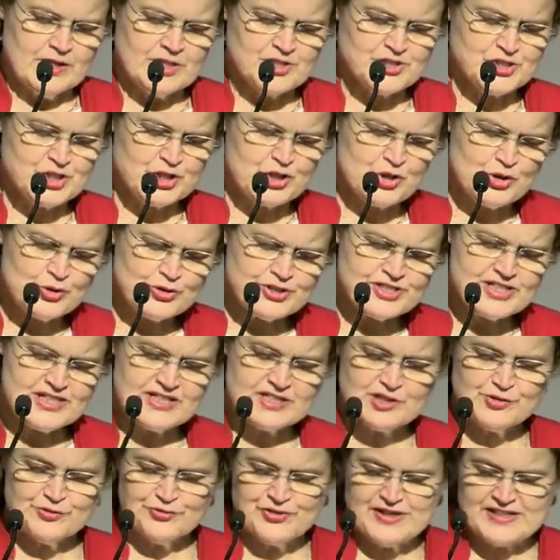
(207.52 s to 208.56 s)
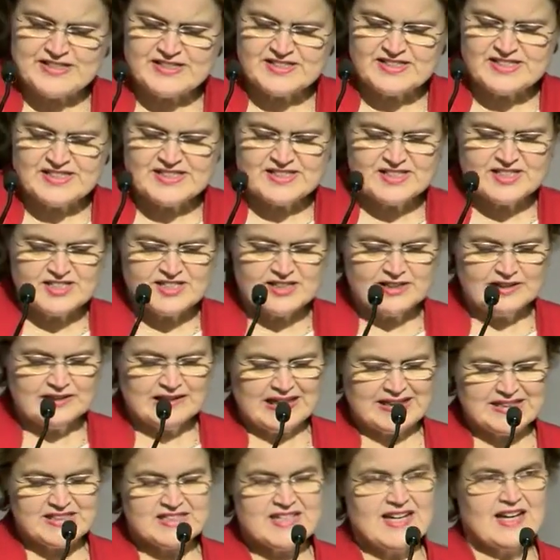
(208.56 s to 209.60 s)
Security and defence is still
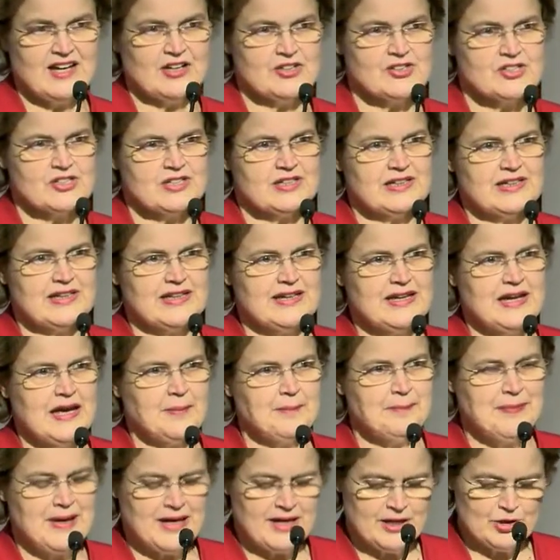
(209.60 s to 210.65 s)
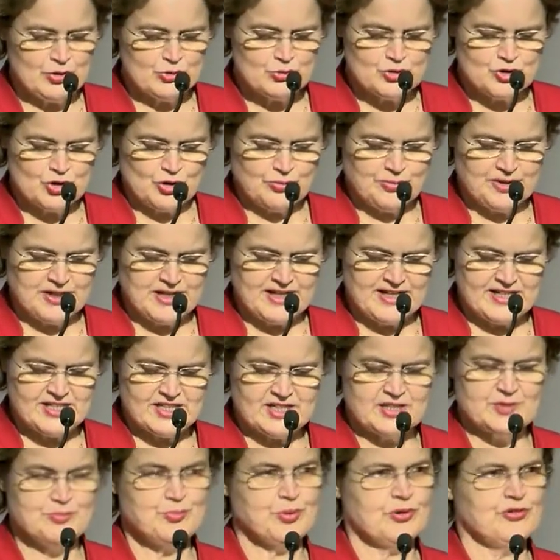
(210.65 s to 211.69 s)
undoubtedly a
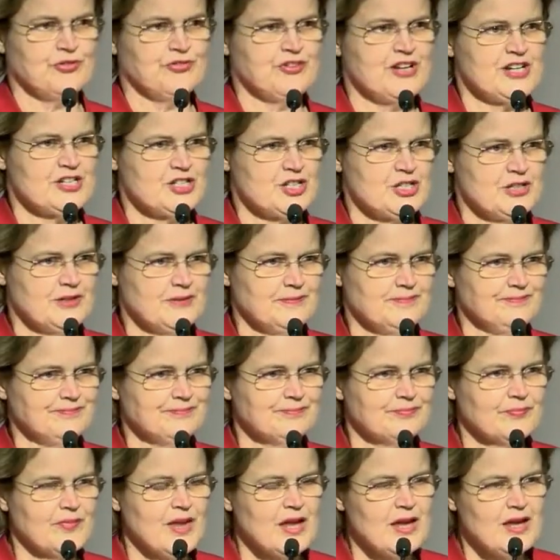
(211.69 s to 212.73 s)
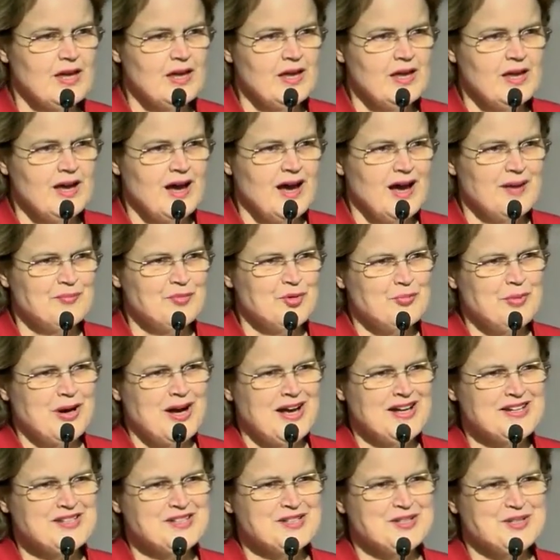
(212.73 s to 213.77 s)
male-dominated profession. I'm
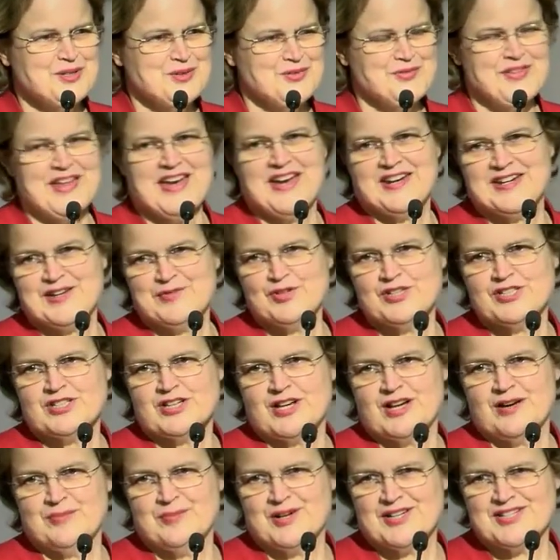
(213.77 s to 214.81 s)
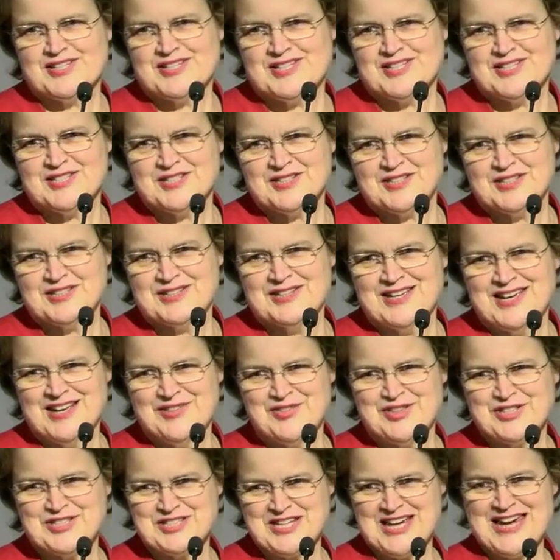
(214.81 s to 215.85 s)
reminded of that every time I sit
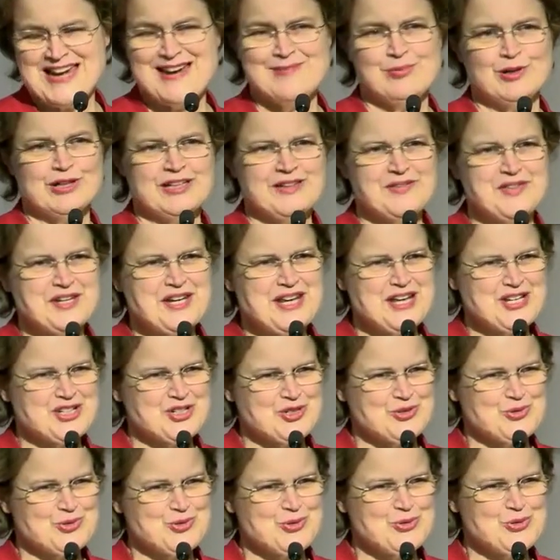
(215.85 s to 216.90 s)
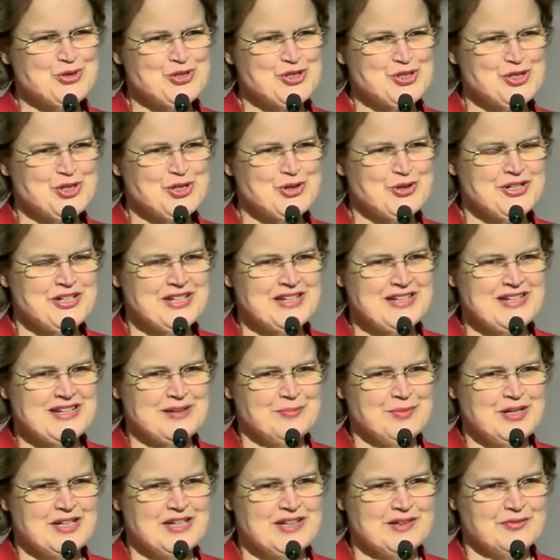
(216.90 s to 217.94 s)
at the table in the National Security
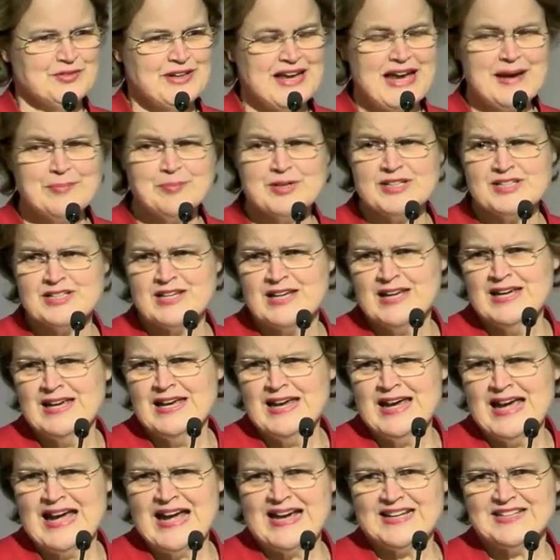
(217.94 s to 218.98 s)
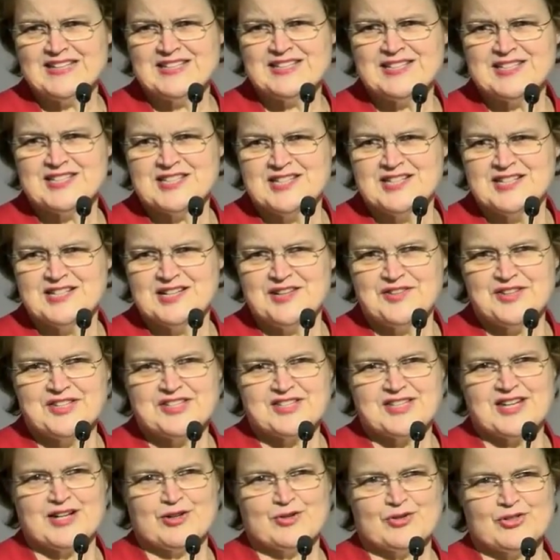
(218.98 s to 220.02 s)
Committee of Cabinet and indeed at the
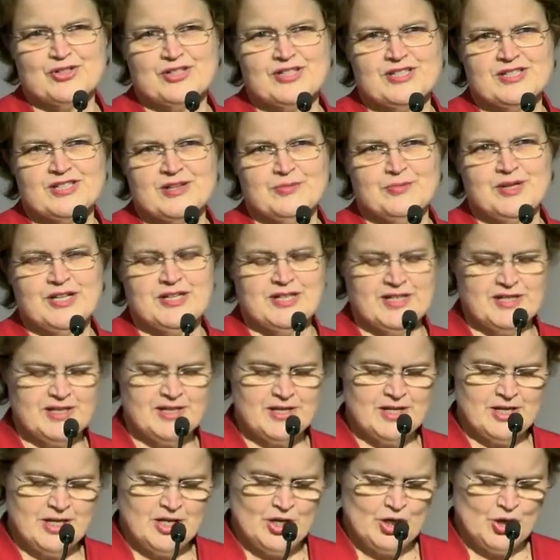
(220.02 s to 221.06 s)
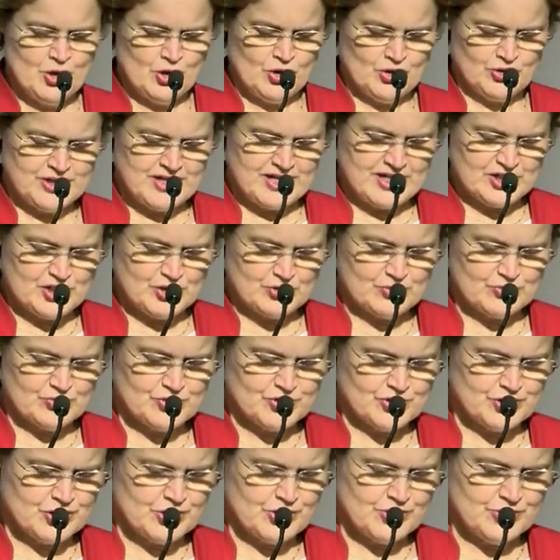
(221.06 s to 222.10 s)
Secretary's Committee on National
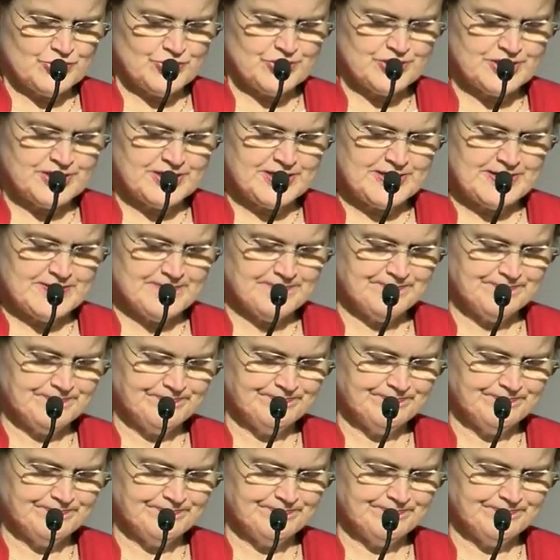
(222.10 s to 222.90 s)
Security.